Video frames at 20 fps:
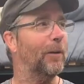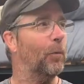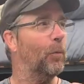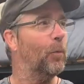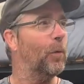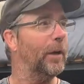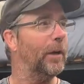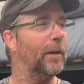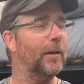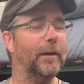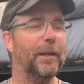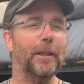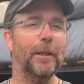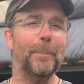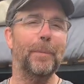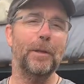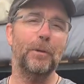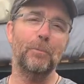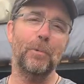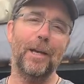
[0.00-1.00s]
we are in the
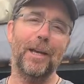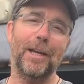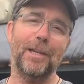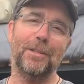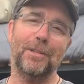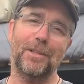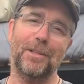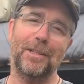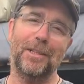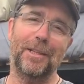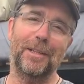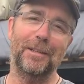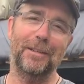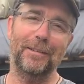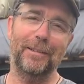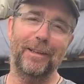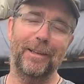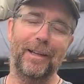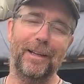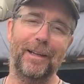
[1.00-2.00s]
Midwest.
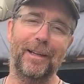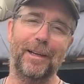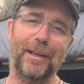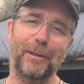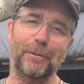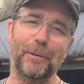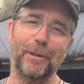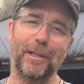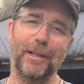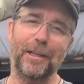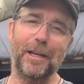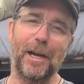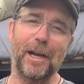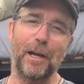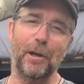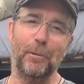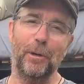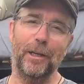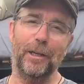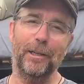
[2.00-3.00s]
Uh, we're in
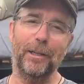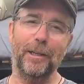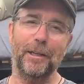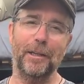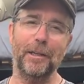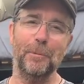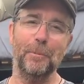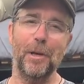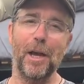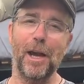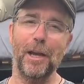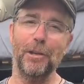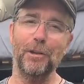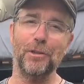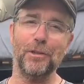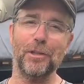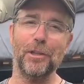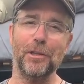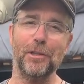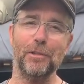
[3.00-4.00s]
Iowa and I am not
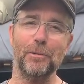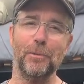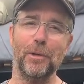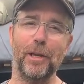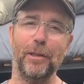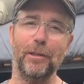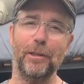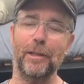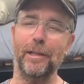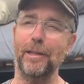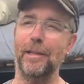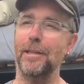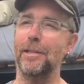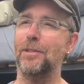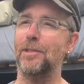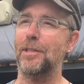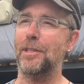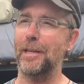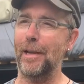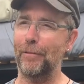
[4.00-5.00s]
used to this weather. It is
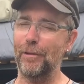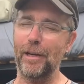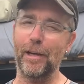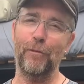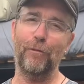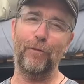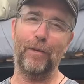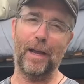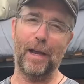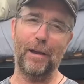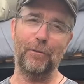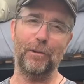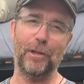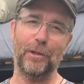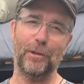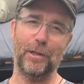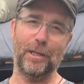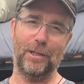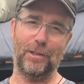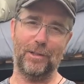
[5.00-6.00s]
75
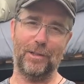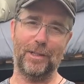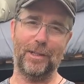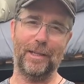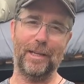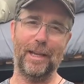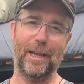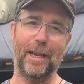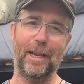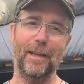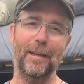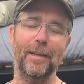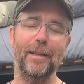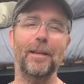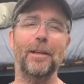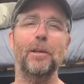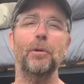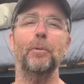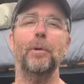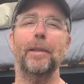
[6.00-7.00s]
degrees today
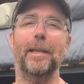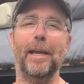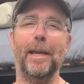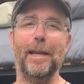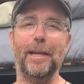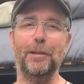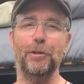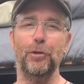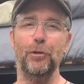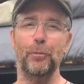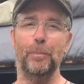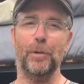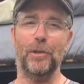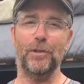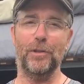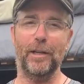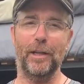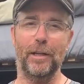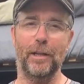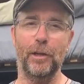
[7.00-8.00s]
with
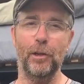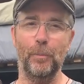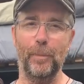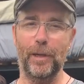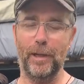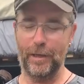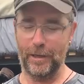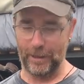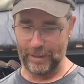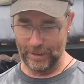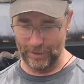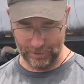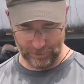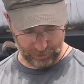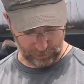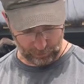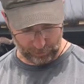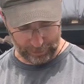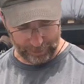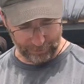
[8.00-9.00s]
82% humidity.
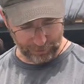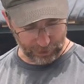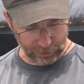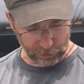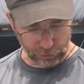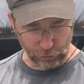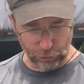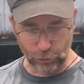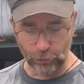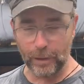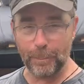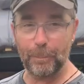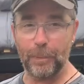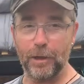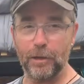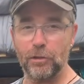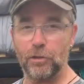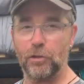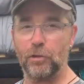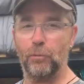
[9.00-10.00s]
So I'm just
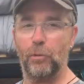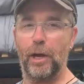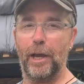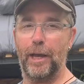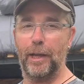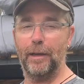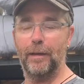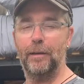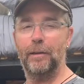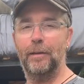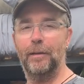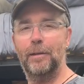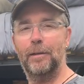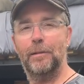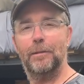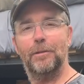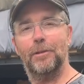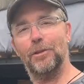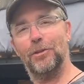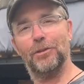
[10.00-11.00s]
dripping sweat
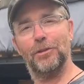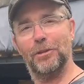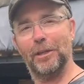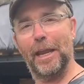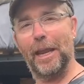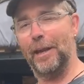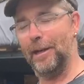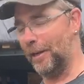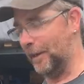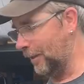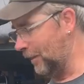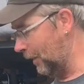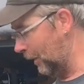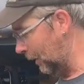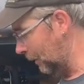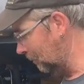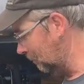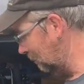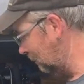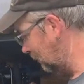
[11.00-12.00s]
just standing here.
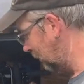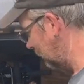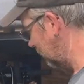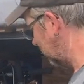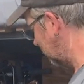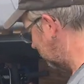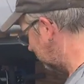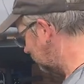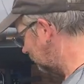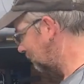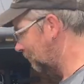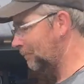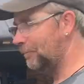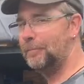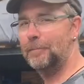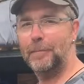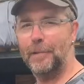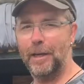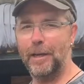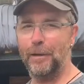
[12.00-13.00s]

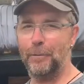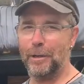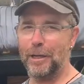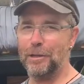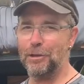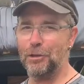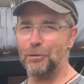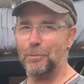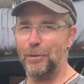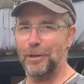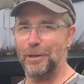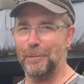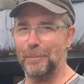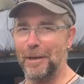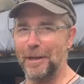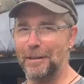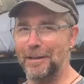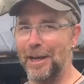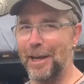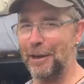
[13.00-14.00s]
Anyway, I just wanted to
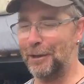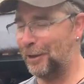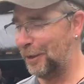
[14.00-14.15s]
make that